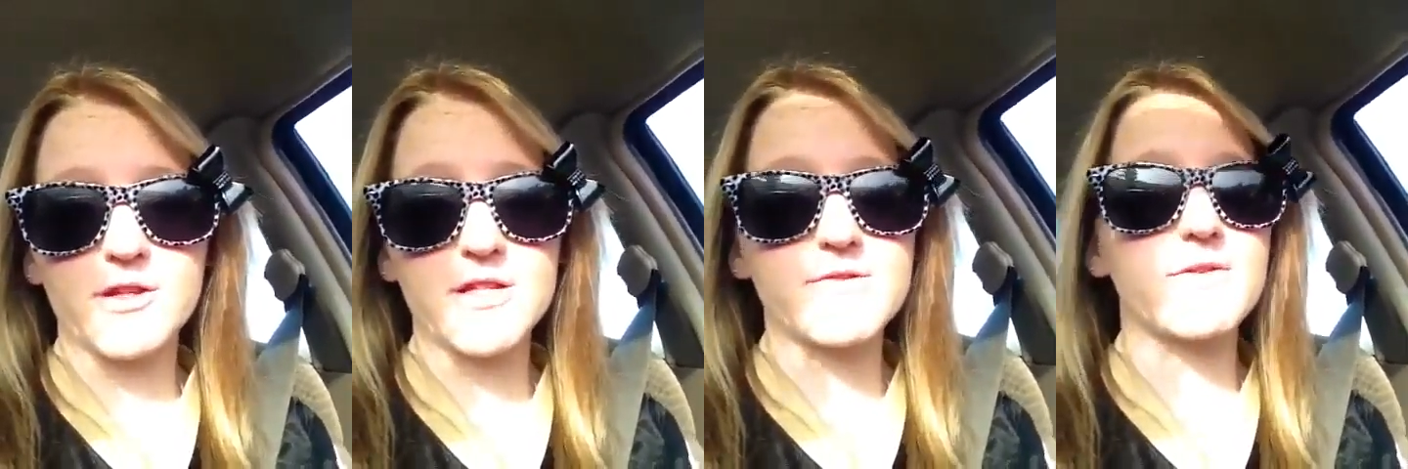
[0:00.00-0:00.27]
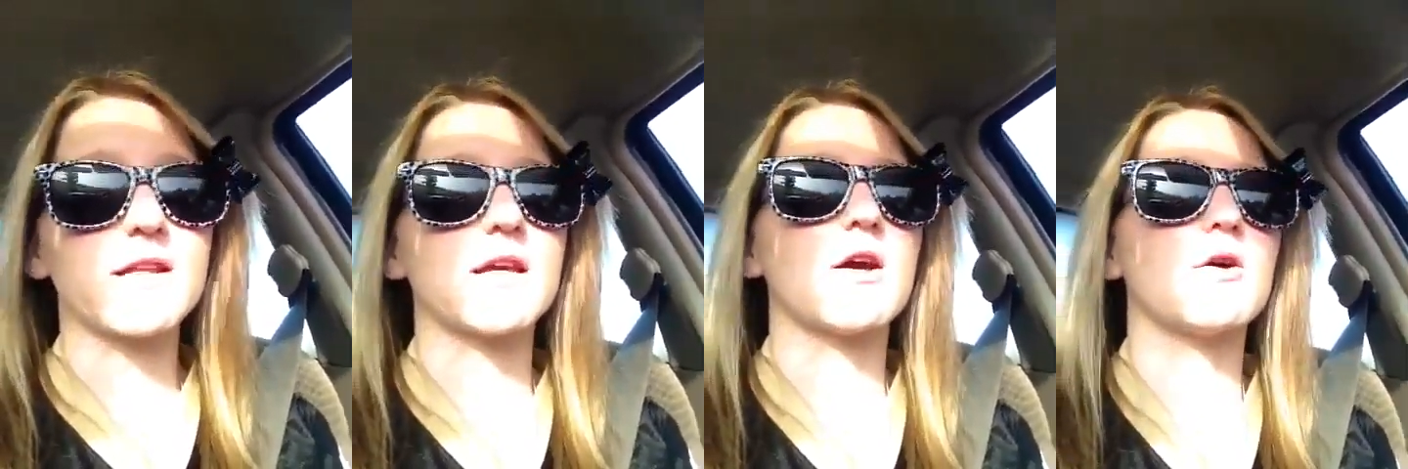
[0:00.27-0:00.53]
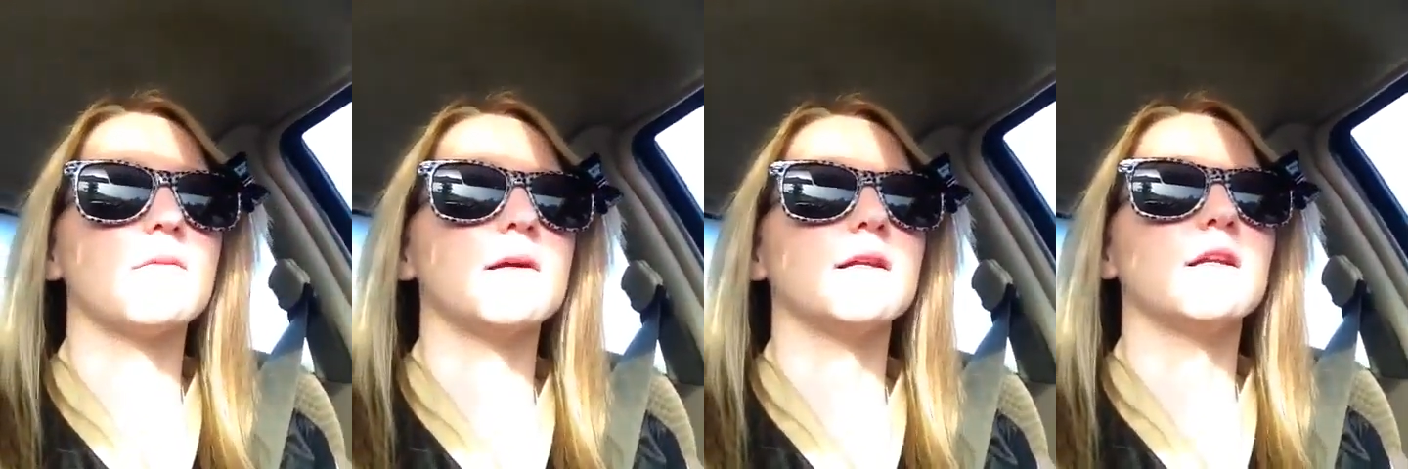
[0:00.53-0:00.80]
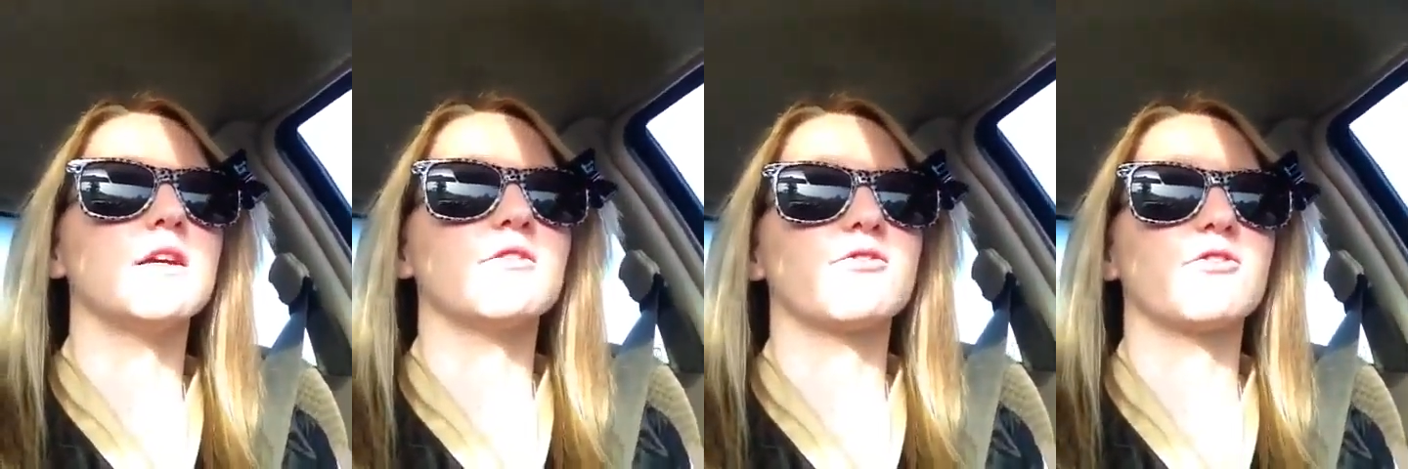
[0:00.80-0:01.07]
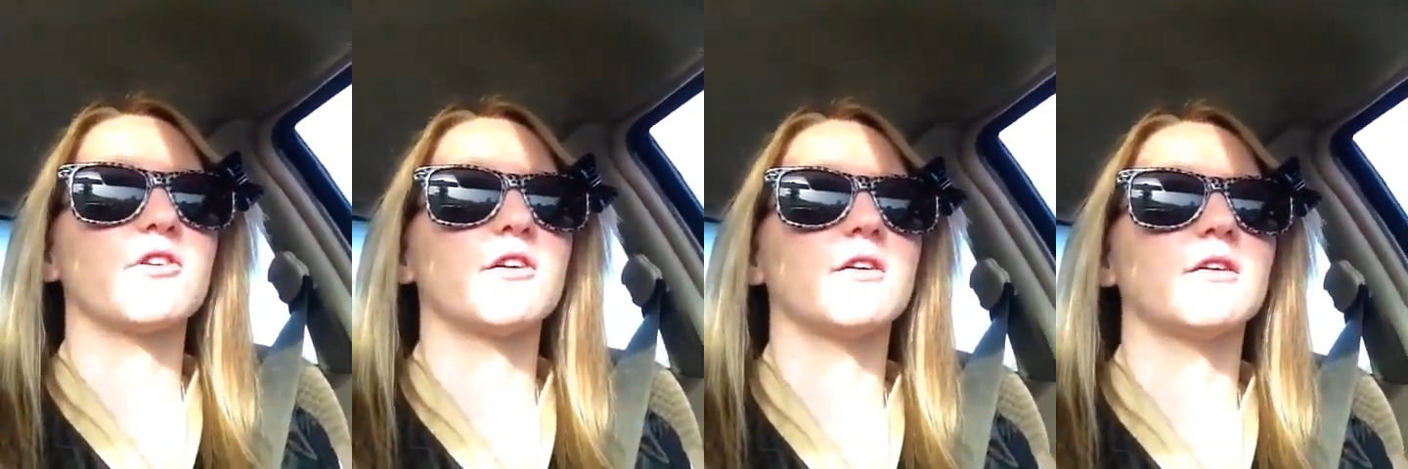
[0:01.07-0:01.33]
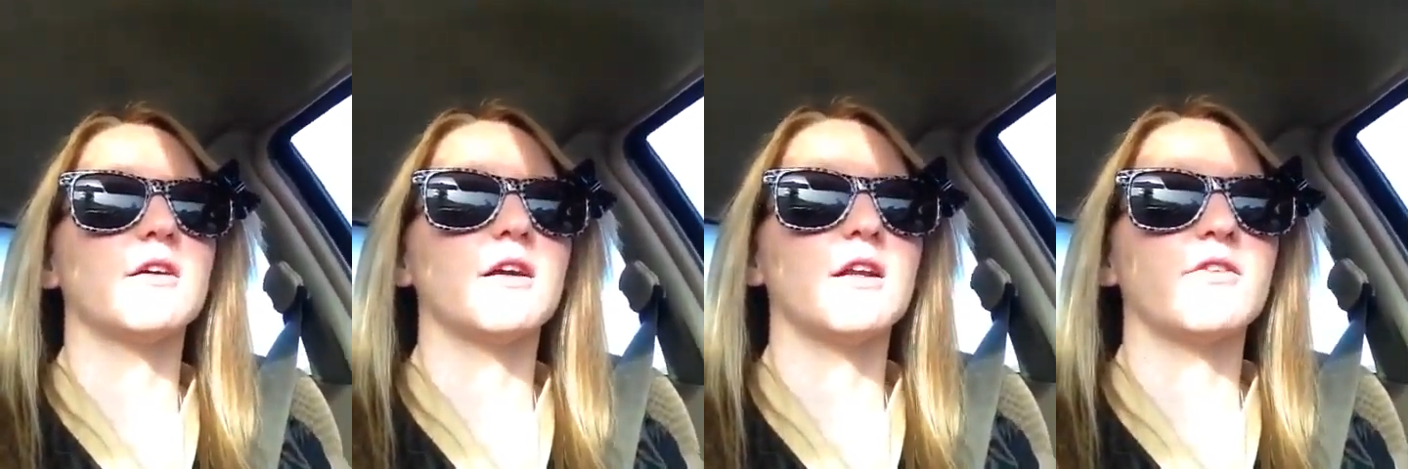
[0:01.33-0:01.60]
this video would be different.
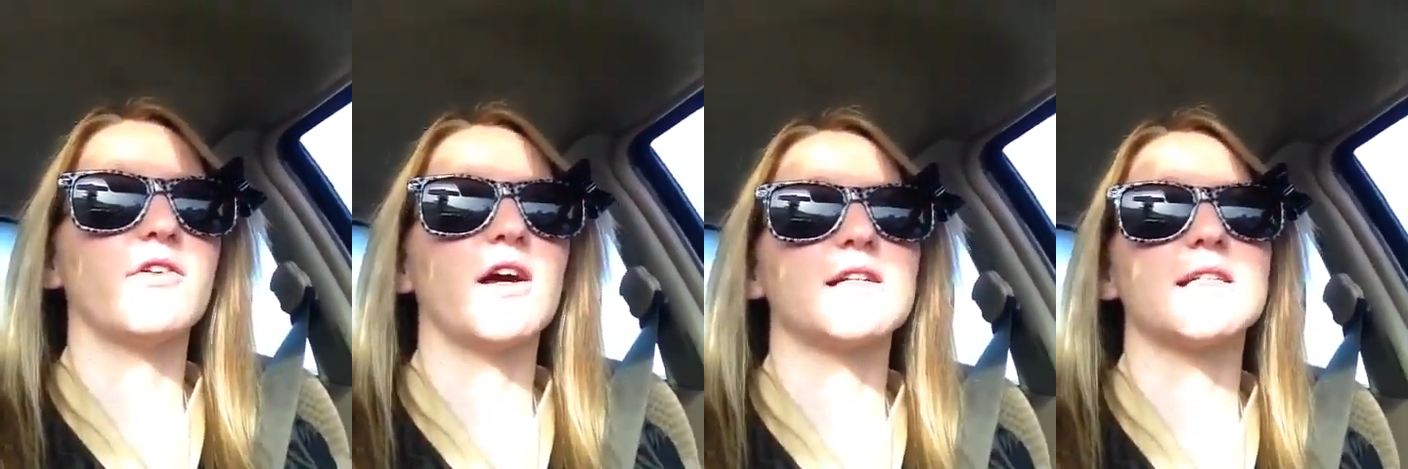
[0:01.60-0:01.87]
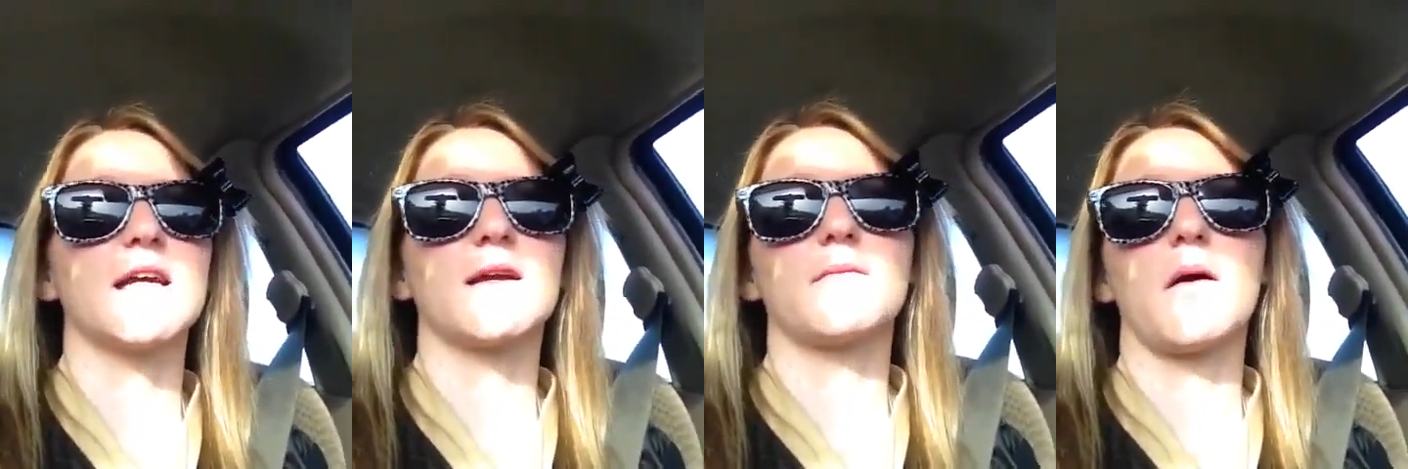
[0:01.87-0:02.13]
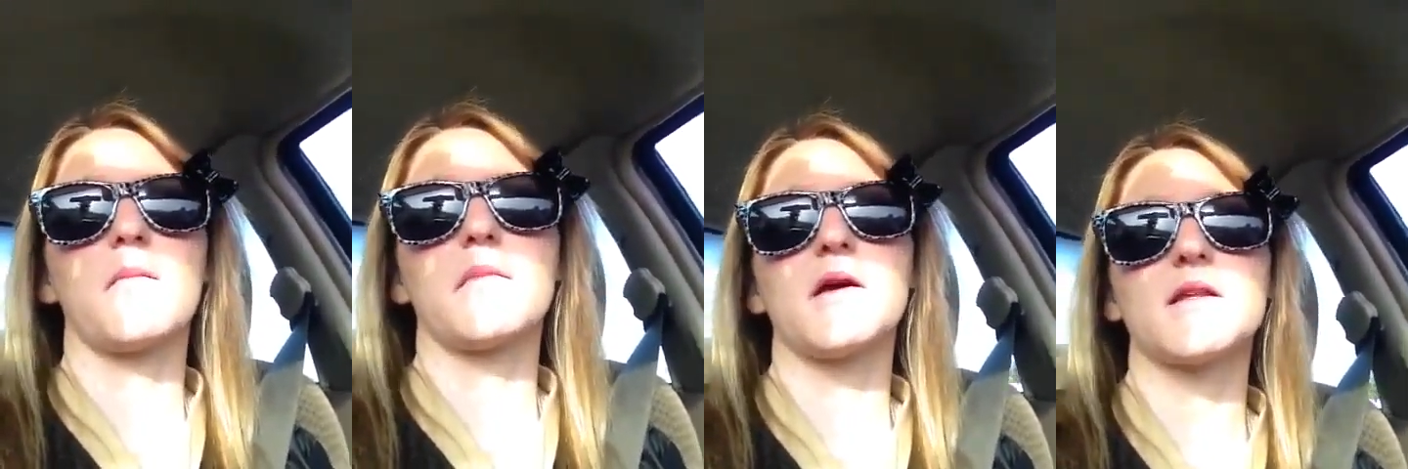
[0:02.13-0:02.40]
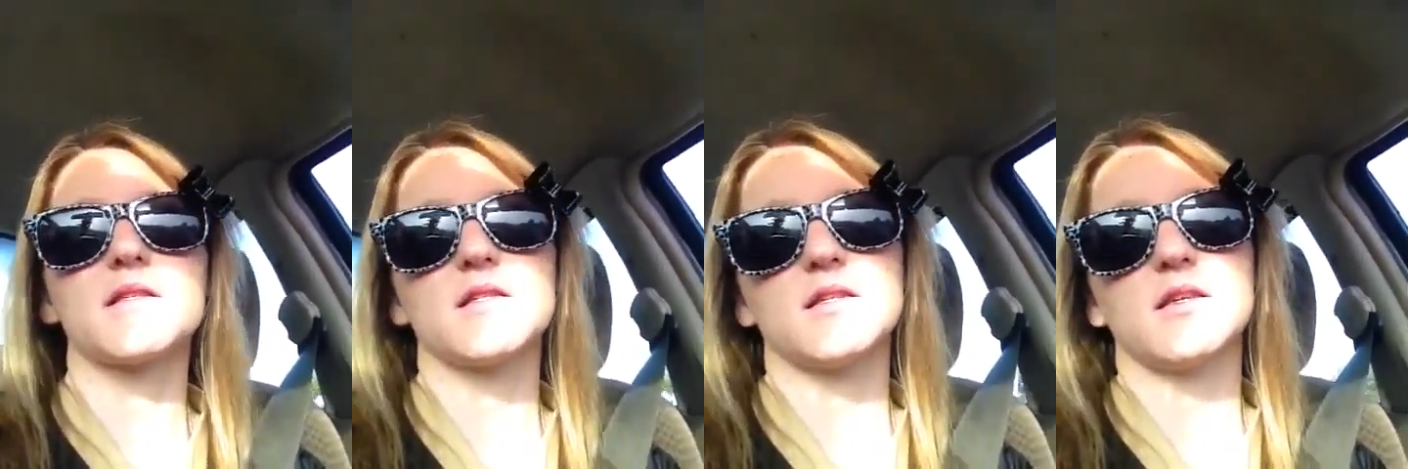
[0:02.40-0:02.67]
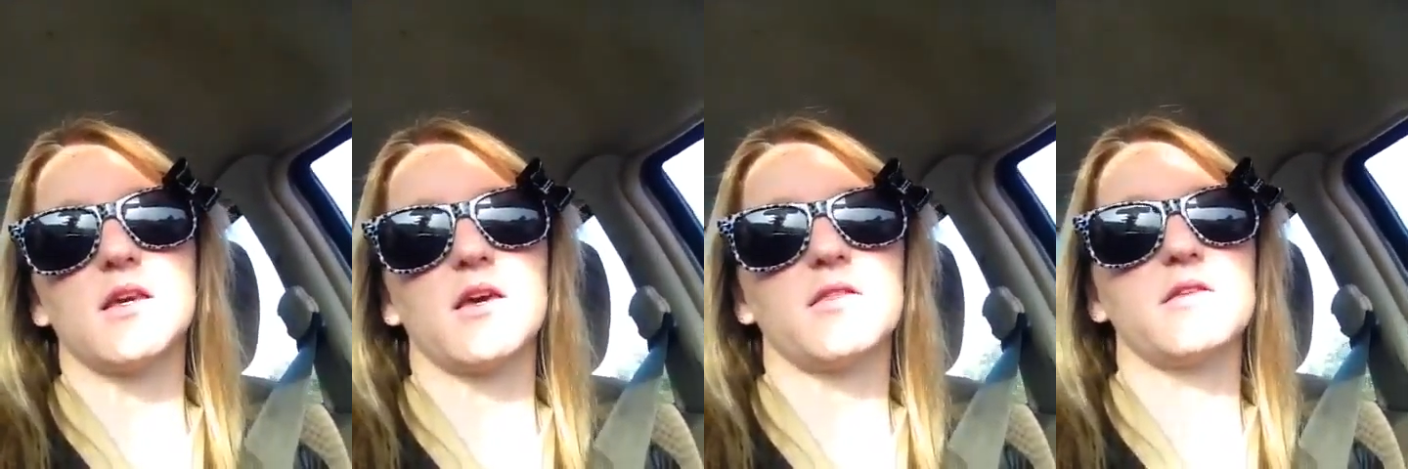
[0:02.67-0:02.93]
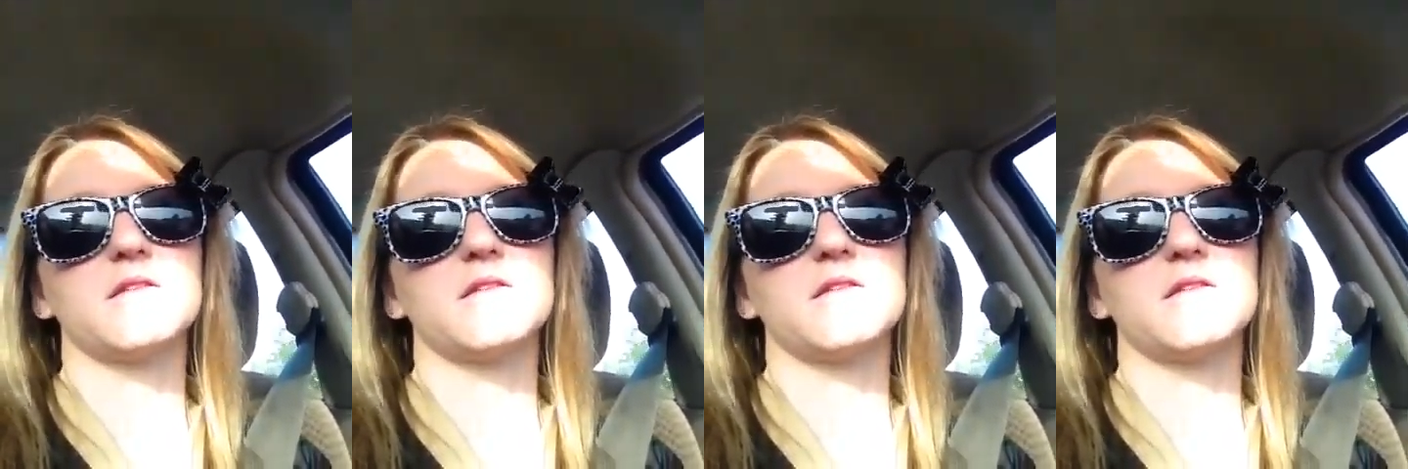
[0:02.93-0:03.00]
And if I had taken my medicine yet,